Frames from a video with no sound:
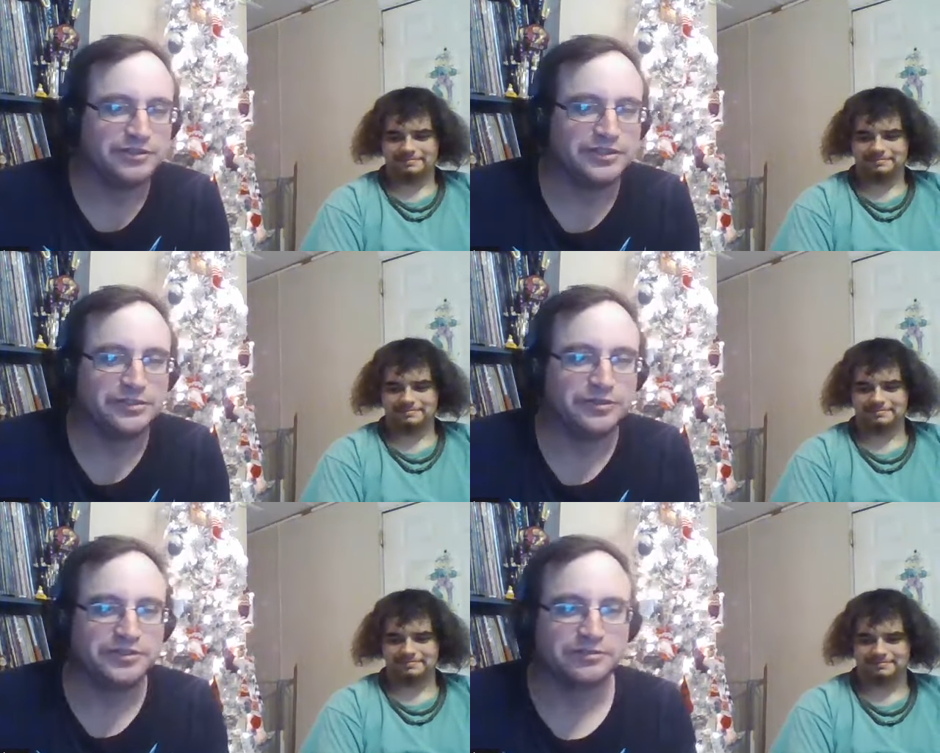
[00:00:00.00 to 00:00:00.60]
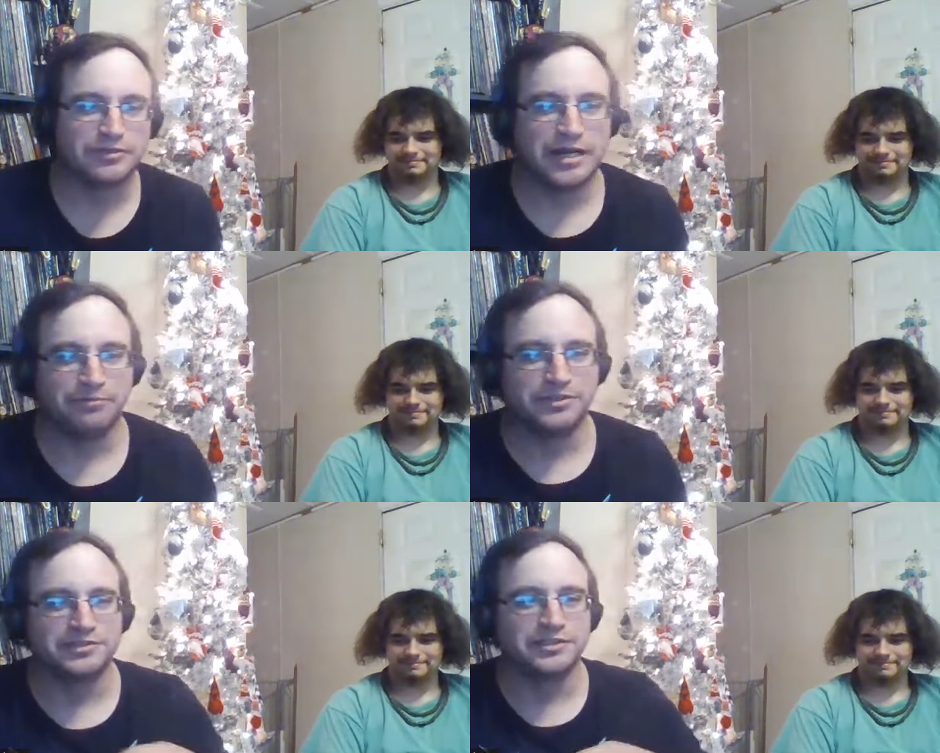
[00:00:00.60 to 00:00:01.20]
Speaker 1: on doing to wrap
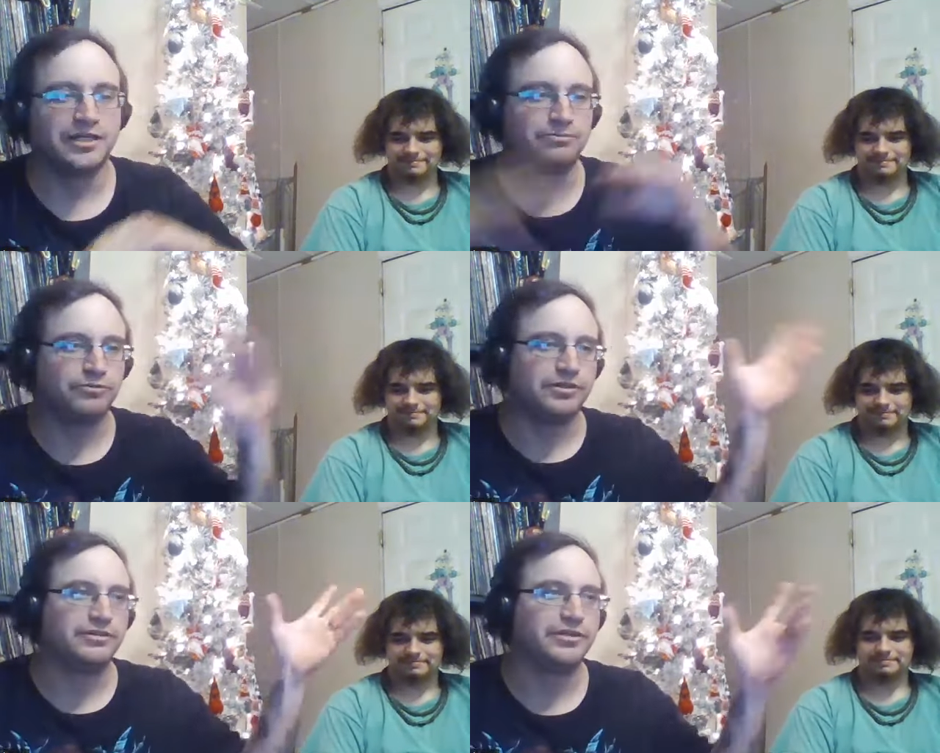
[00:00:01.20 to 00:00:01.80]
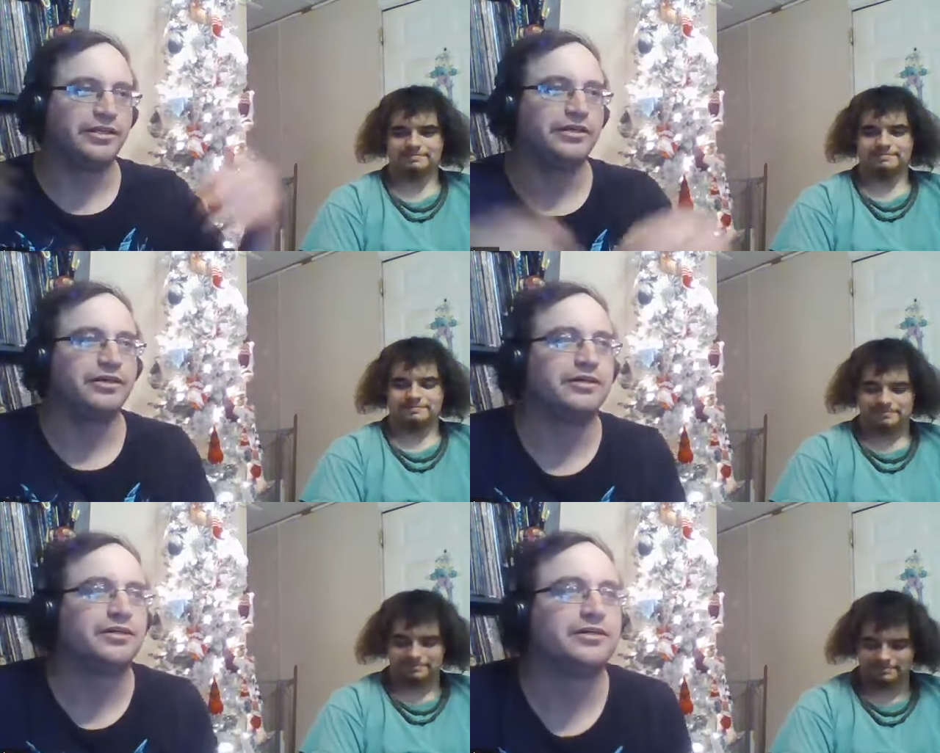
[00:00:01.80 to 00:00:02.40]
this up with the
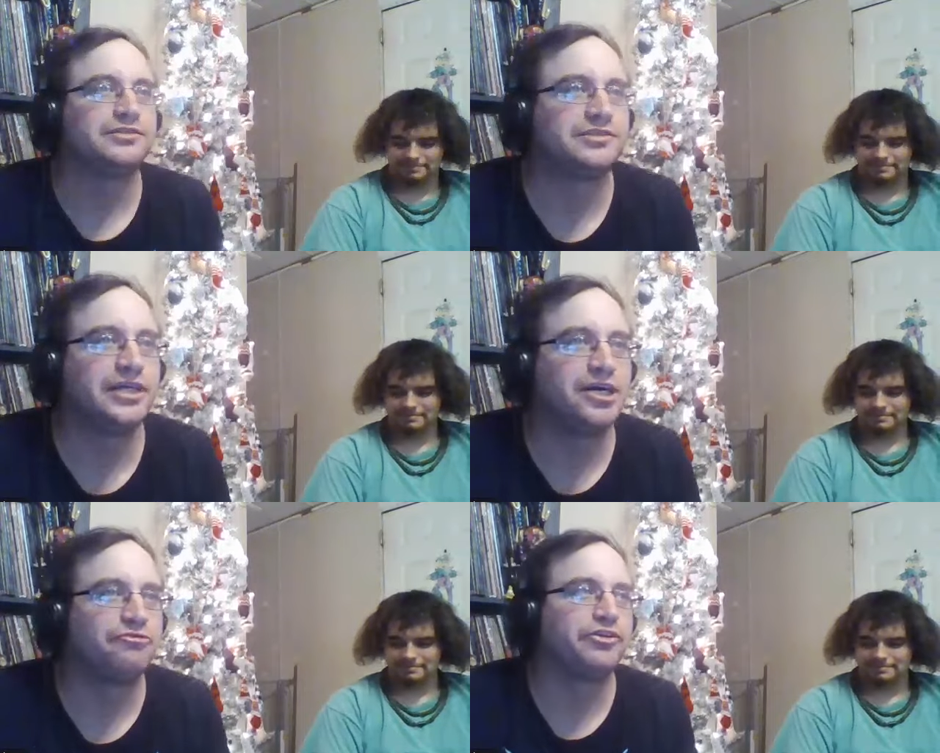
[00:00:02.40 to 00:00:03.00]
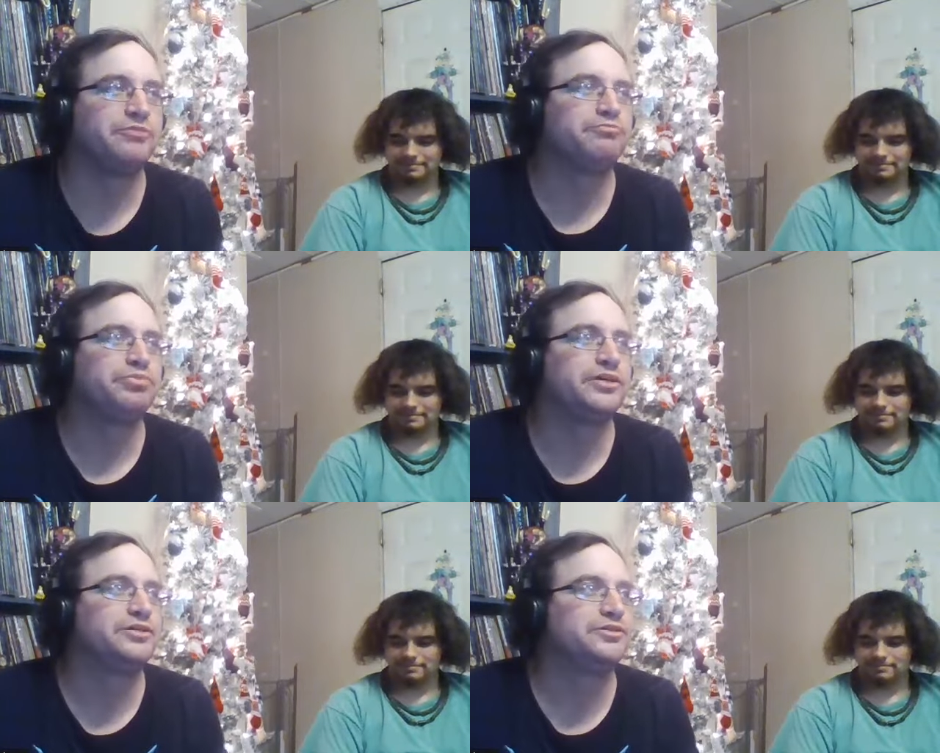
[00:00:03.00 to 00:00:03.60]
uh self
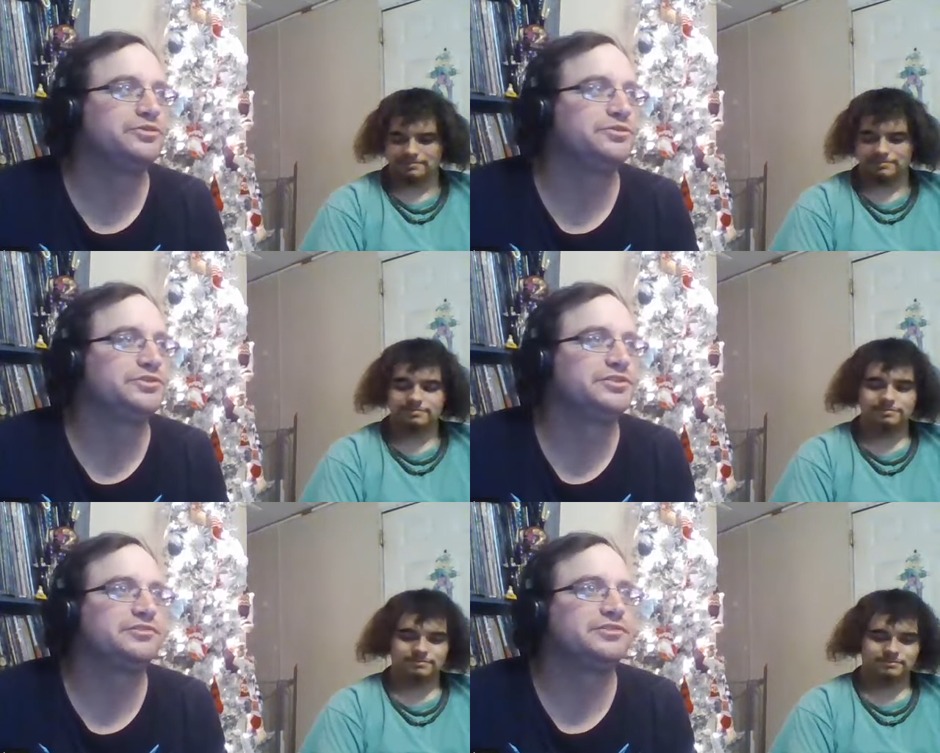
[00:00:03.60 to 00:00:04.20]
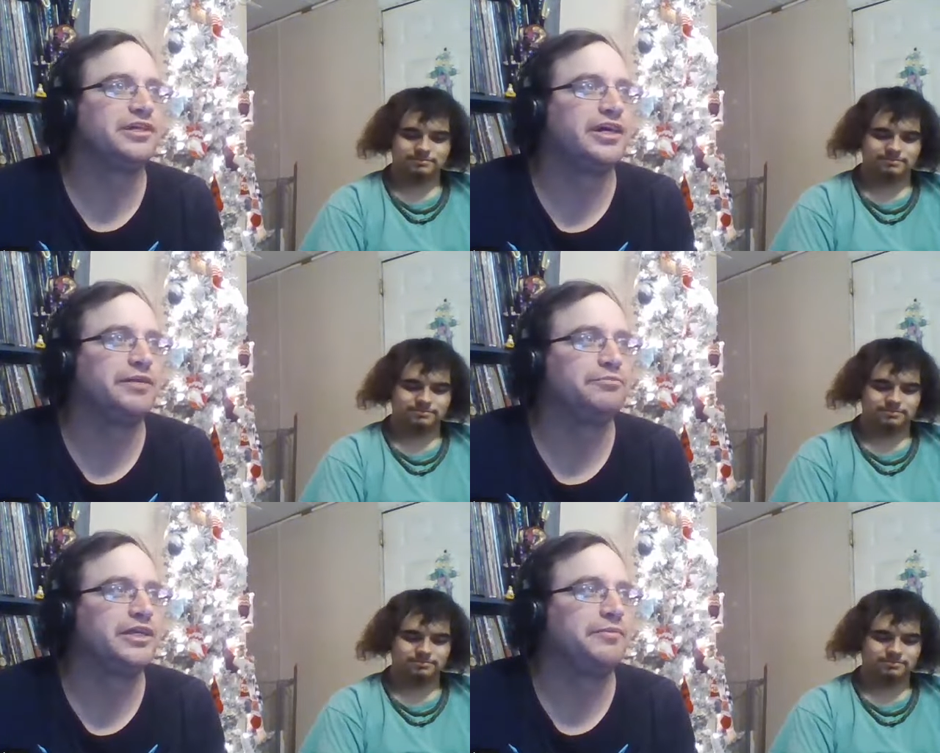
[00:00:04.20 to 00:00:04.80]
imposed
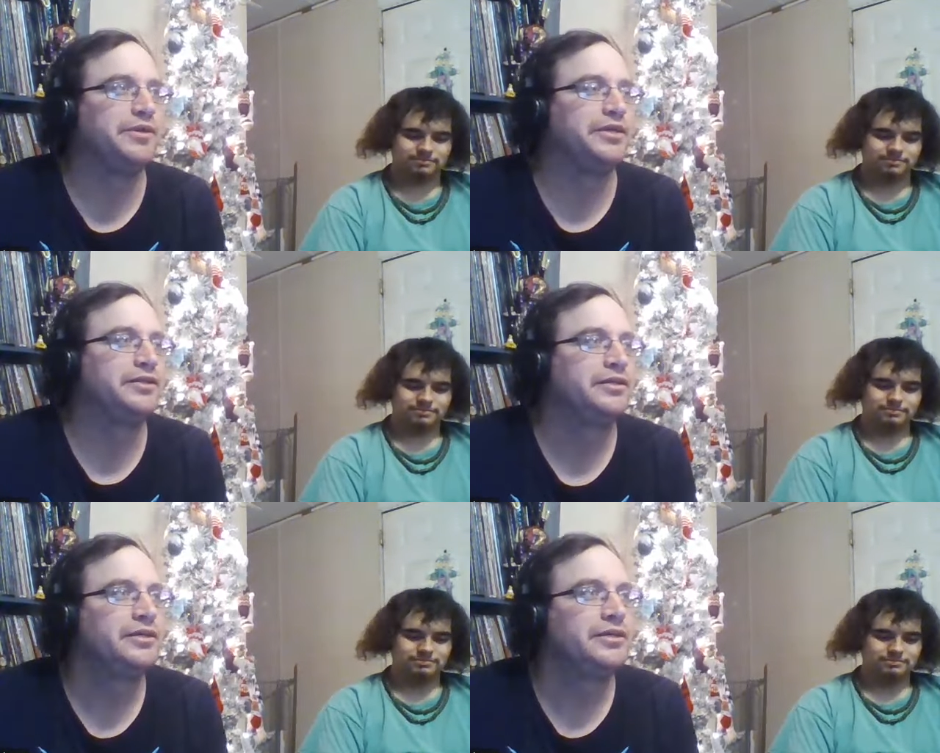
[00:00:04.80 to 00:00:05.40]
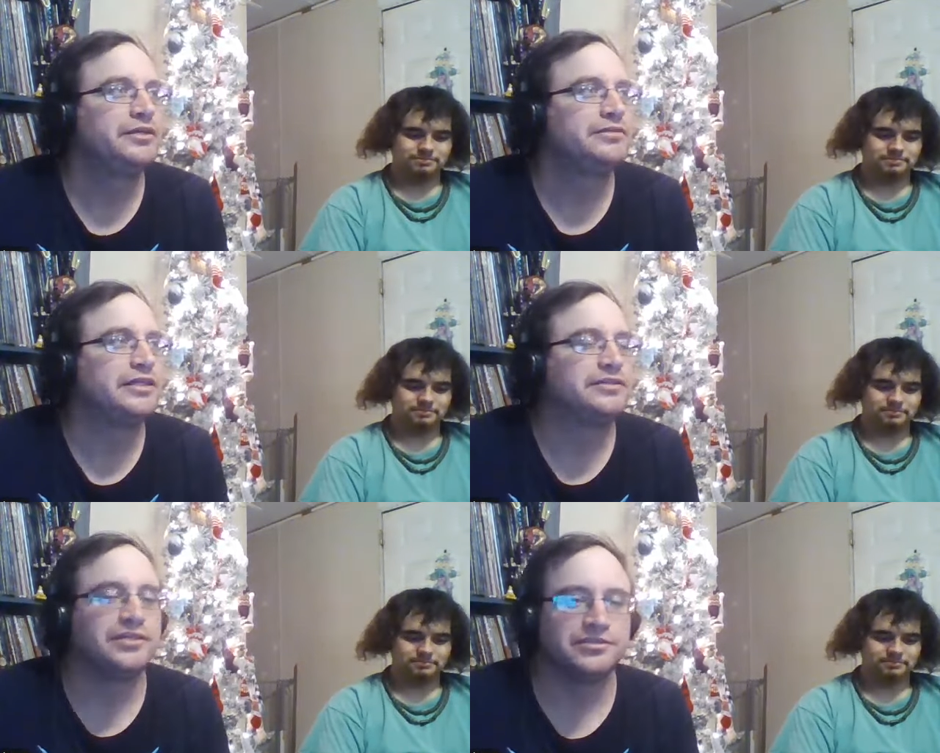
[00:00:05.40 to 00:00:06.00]
time limit
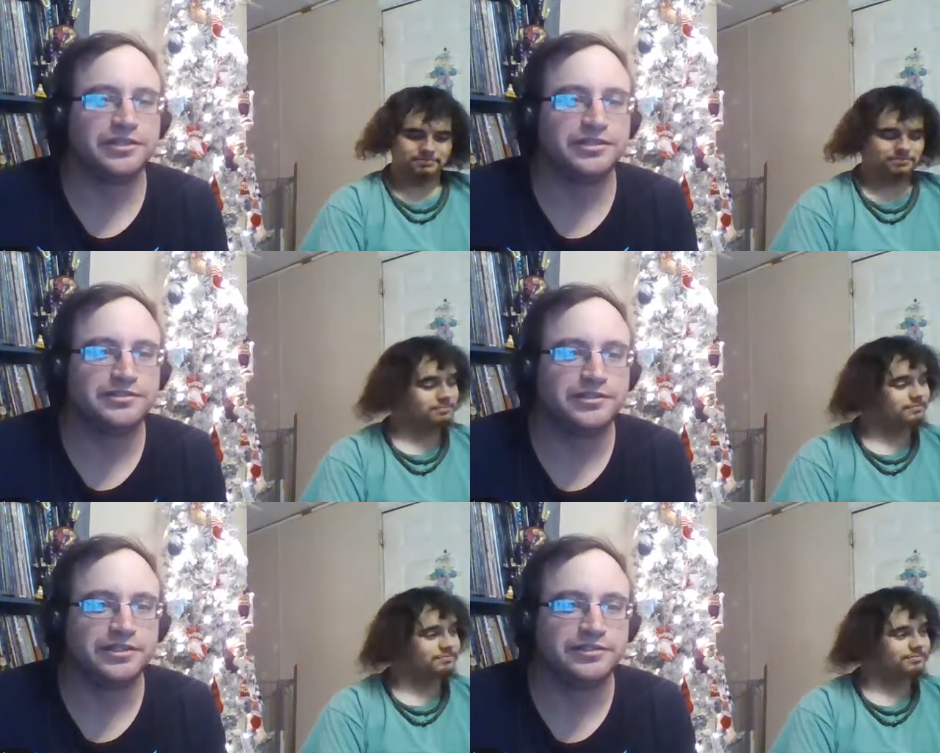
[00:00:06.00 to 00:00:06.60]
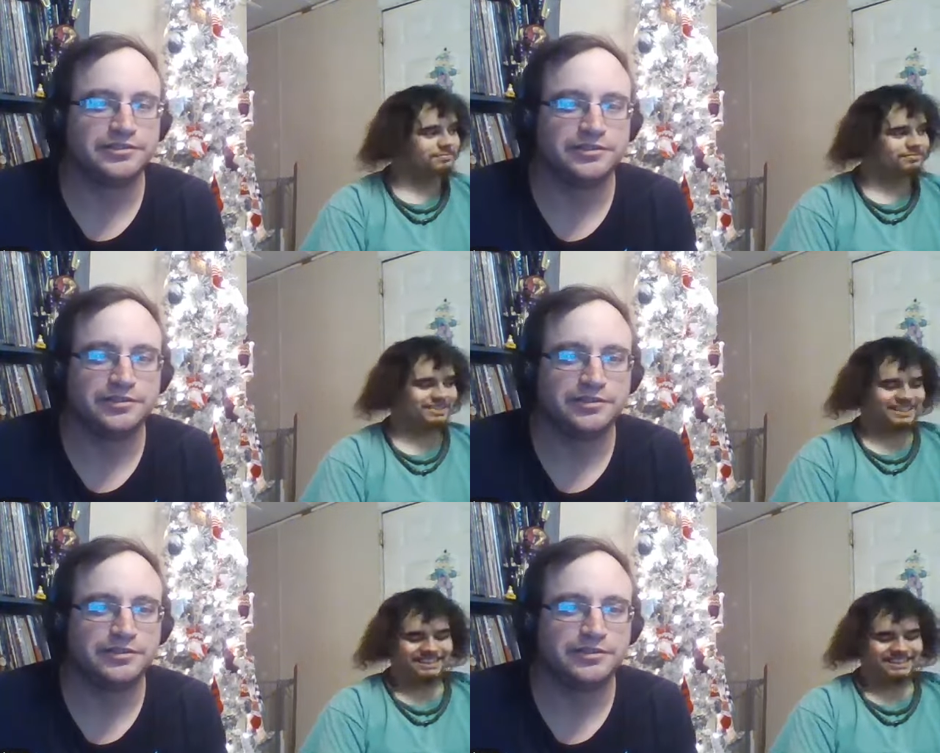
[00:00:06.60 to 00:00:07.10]
that doesn't exist